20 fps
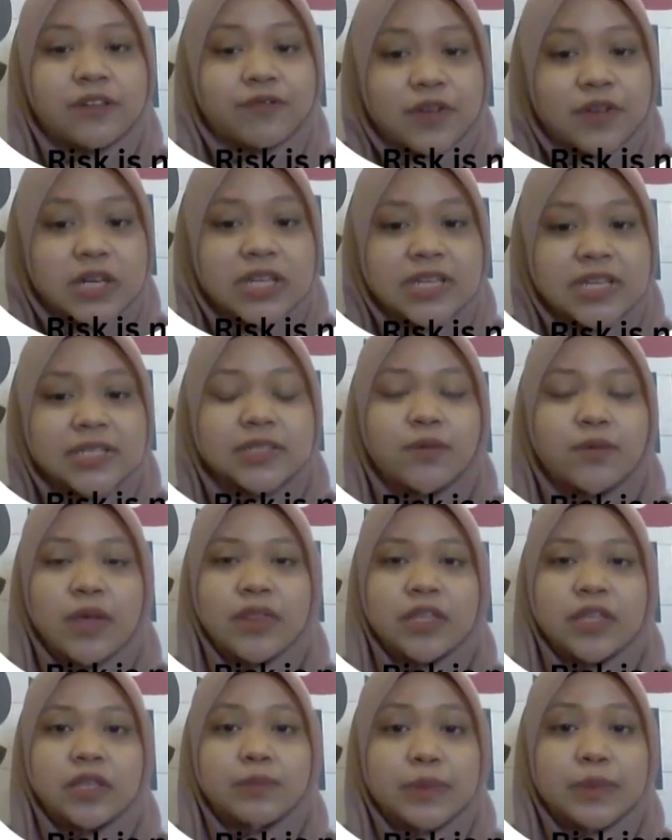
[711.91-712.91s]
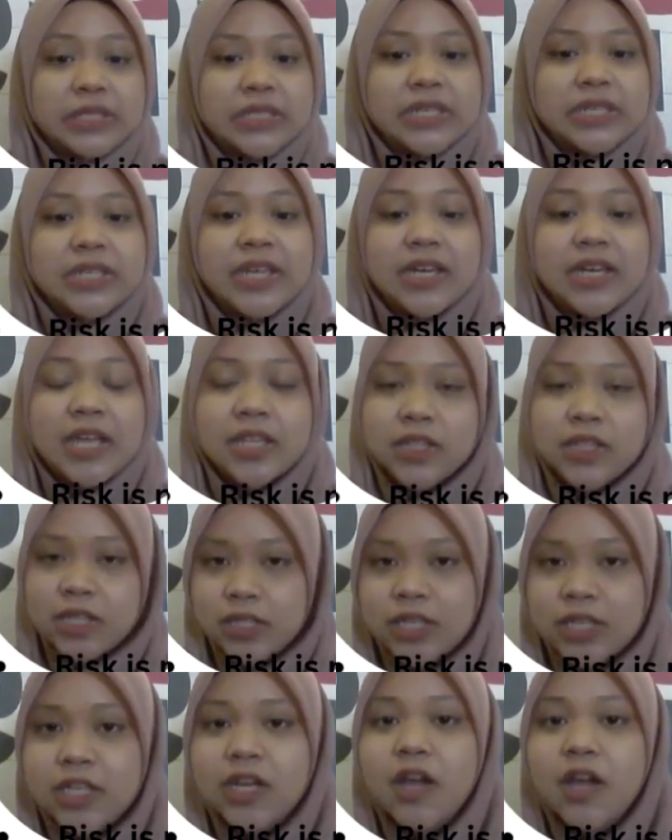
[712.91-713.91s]
but the difference is whether the person can
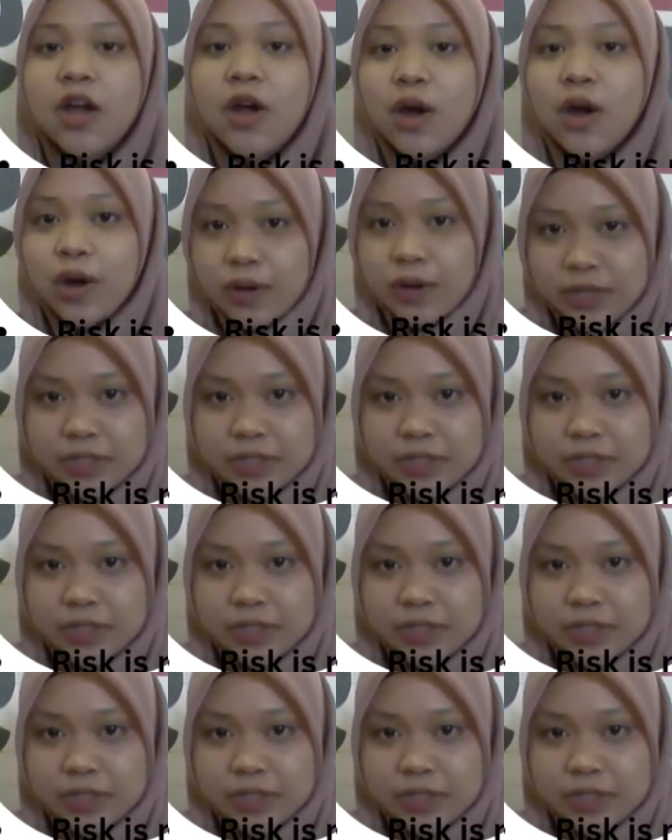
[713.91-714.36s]
handle it